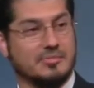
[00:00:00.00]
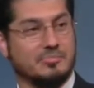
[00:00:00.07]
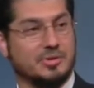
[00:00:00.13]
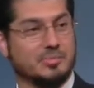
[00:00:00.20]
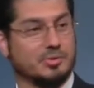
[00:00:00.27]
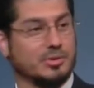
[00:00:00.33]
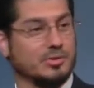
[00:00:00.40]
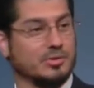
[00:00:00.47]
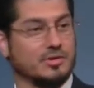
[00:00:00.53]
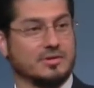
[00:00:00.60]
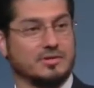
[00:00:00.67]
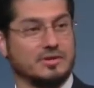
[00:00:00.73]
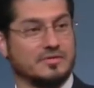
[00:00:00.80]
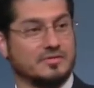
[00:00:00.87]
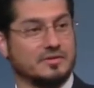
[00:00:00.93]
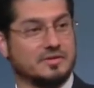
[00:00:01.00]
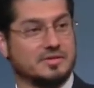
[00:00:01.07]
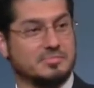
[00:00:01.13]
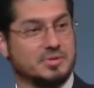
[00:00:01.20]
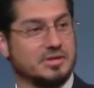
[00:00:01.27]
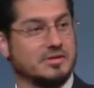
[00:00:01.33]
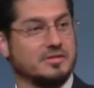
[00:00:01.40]
people who look different,
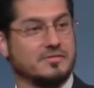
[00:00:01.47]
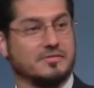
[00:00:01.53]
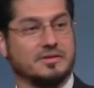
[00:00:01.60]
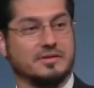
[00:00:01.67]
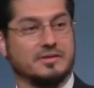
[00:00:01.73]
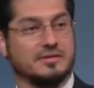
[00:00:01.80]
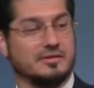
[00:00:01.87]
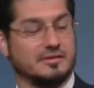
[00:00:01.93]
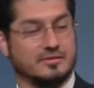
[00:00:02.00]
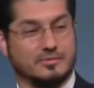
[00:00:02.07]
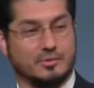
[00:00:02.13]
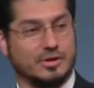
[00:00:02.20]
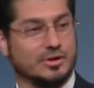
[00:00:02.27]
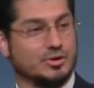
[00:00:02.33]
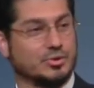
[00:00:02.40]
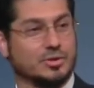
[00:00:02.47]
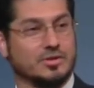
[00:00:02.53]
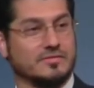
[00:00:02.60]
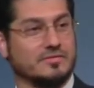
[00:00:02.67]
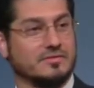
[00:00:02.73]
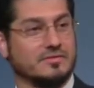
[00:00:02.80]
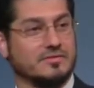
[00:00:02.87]
speak different, we enjoy
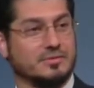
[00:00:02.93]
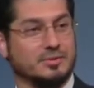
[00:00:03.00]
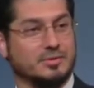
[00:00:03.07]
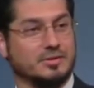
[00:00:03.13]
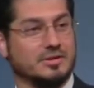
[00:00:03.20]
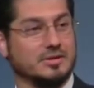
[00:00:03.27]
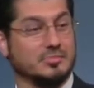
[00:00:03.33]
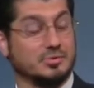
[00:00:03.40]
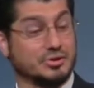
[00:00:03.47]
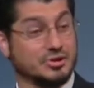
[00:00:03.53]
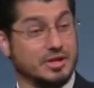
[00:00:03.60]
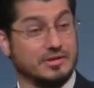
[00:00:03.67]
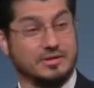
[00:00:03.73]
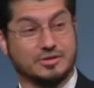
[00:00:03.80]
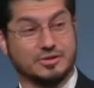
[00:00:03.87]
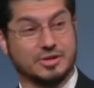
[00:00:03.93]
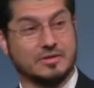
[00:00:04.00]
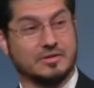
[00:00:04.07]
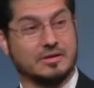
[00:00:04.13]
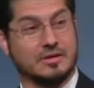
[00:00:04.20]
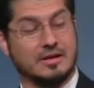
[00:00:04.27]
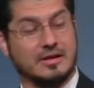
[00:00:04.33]
different food and appreciate each
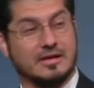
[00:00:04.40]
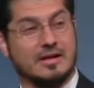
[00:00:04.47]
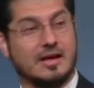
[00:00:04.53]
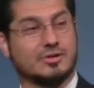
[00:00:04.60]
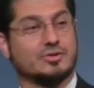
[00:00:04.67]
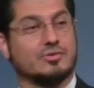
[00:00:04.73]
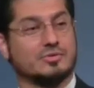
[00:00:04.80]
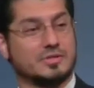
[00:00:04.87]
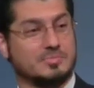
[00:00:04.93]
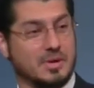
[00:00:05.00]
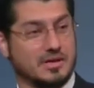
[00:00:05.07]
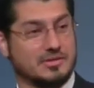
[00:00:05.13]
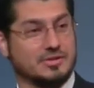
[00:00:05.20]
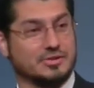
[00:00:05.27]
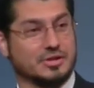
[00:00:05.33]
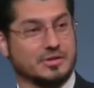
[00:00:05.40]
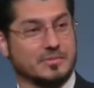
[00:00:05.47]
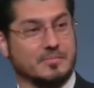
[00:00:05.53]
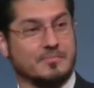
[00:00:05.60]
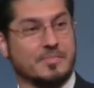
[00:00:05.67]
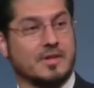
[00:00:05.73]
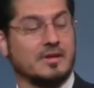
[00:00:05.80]
other and actually respect each
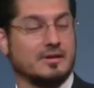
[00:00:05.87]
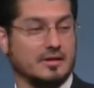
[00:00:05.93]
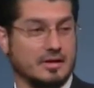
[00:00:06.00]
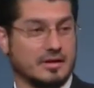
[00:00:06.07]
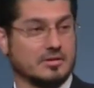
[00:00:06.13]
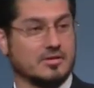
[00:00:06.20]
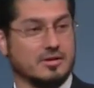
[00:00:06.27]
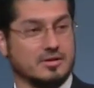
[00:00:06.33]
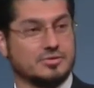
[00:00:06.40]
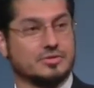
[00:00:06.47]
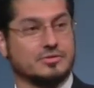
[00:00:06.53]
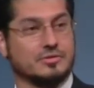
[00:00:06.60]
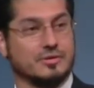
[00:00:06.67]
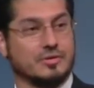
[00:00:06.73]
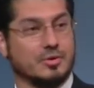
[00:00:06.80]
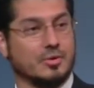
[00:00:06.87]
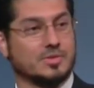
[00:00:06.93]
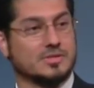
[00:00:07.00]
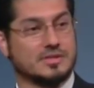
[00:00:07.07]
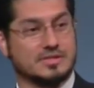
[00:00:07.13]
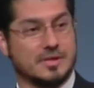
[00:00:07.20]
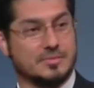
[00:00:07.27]
other. At large, you know, there are
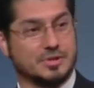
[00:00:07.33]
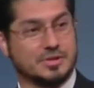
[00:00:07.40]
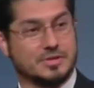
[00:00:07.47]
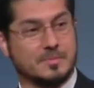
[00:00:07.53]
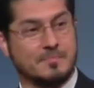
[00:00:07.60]
always exceptions.